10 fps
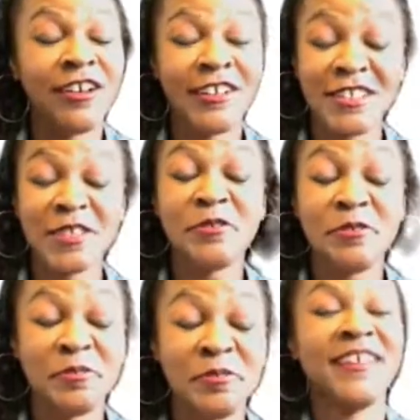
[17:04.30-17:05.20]
on
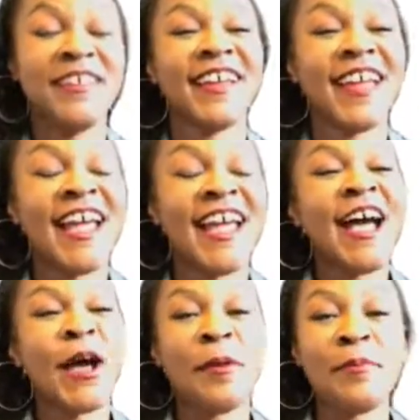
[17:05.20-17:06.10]
Zoom
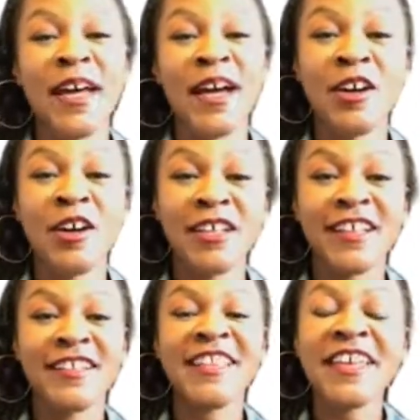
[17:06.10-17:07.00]
about
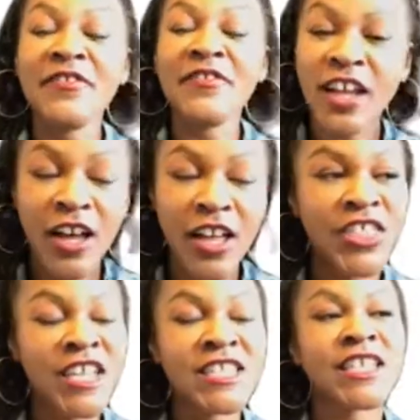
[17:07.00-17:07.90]
living
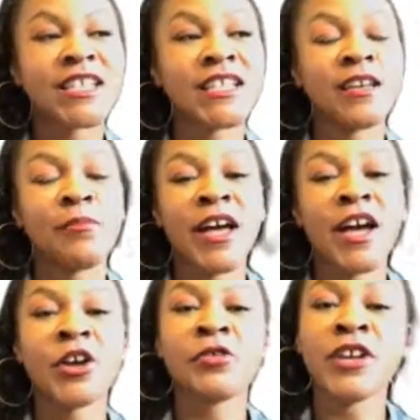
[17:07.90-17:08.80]
authentically,
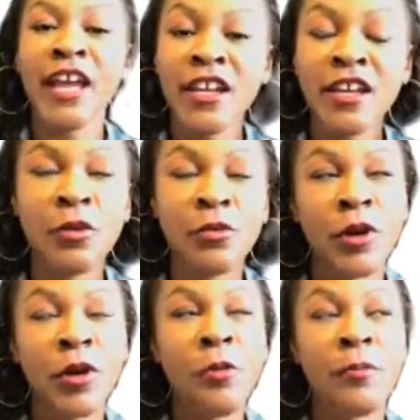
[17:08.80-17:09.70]
about creating a
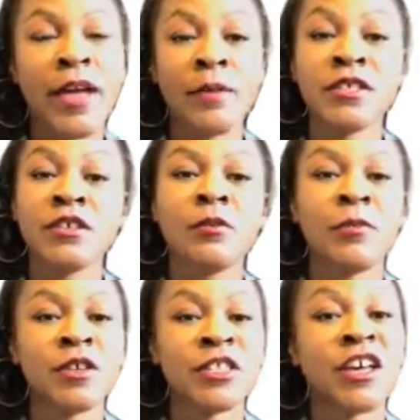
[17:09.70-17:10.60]
roadmap to your
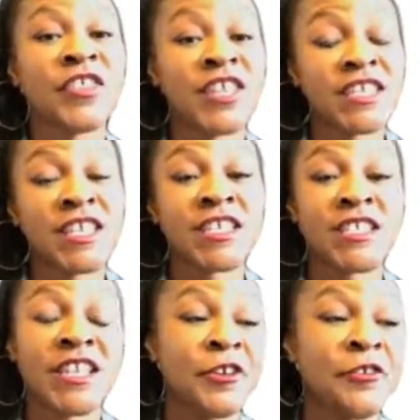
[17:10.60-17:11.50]
most authentic
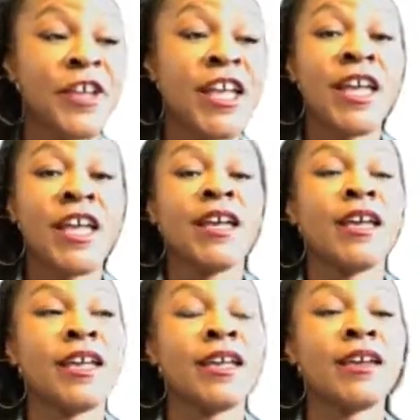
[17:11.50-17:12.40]
self.
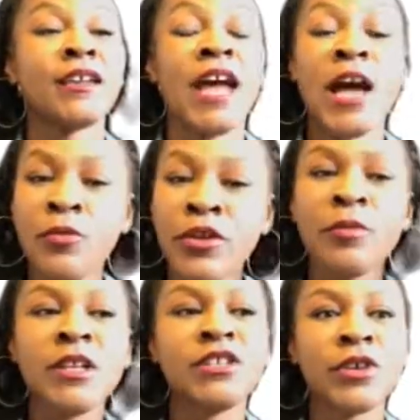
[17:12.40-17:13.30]
And I will
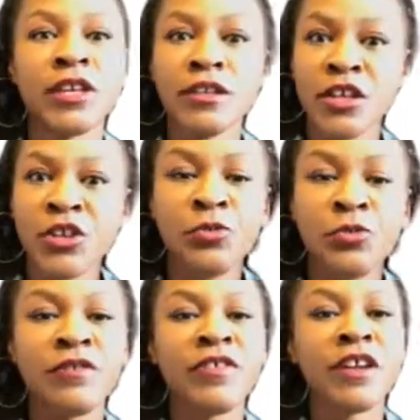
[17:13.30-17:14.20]
be doing another
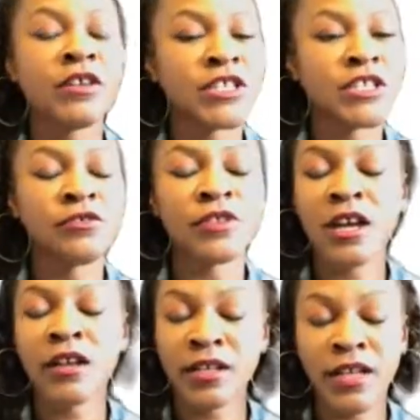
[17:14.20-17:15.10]
one very soon.
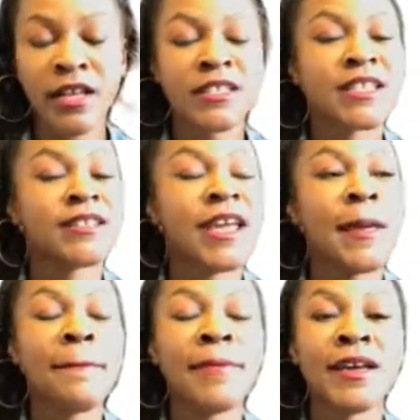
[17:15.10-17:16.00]
I'll announce the
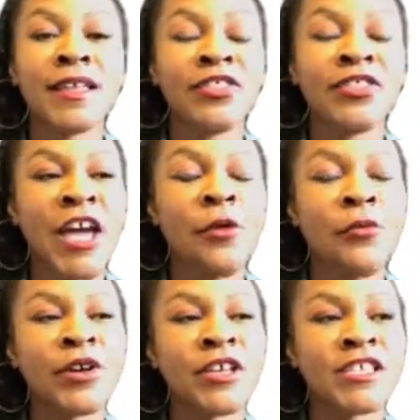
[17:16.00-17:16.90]
date, but that
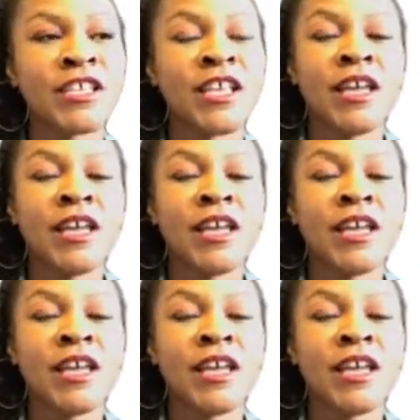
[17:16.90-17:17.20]
was